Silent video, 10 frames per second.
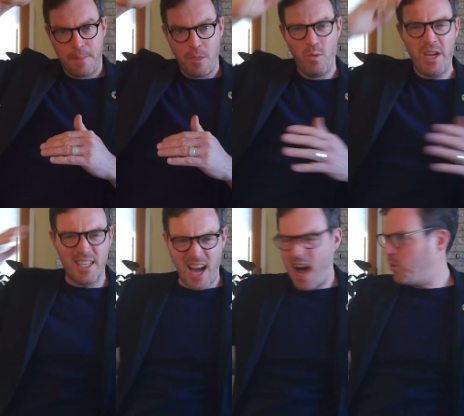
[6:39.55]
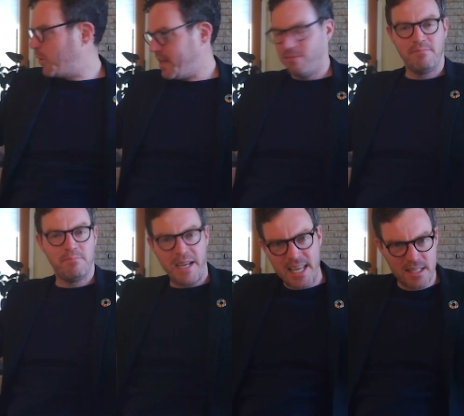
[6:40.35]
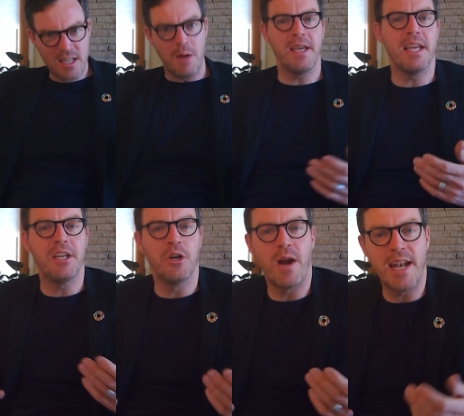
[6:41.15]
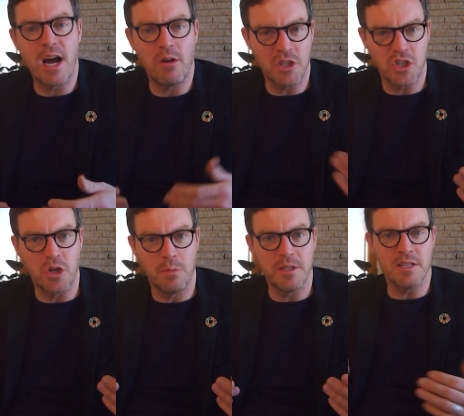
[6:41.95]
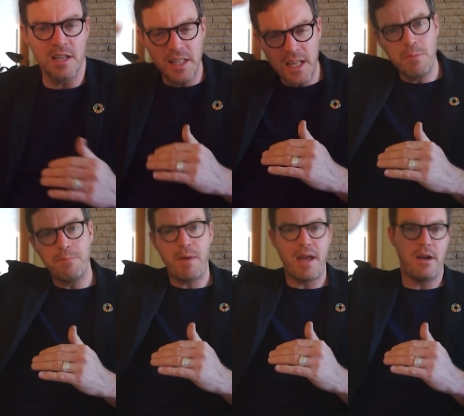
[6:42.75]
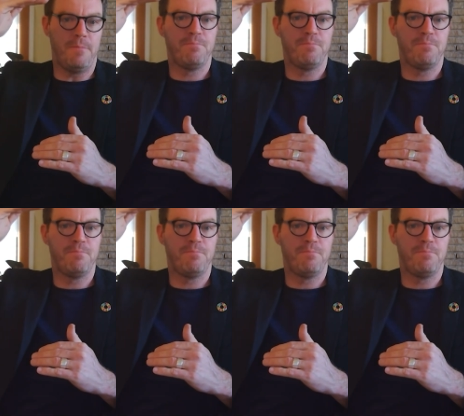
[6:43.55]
We could tolerate my kids coming in here right now and disturbances a little bit better